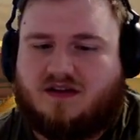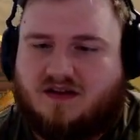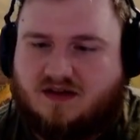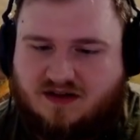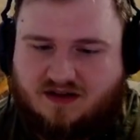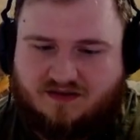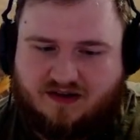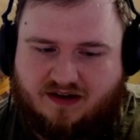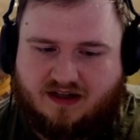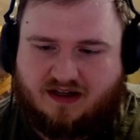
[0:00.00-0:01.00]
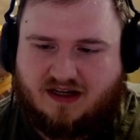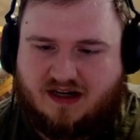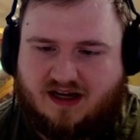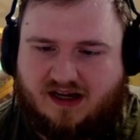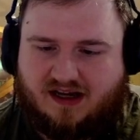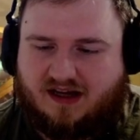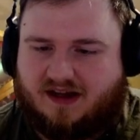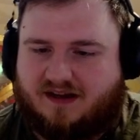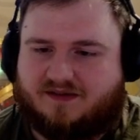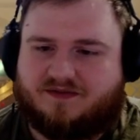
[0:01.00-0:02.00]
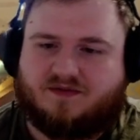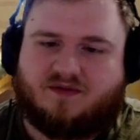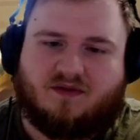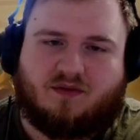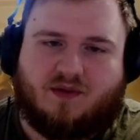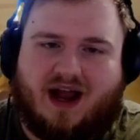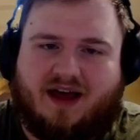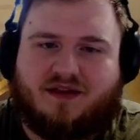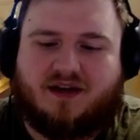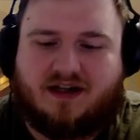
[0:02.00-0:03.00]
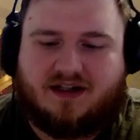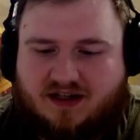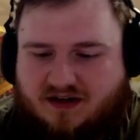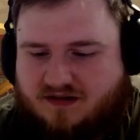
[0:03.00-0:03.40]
See if they can eat a Wrath next turn.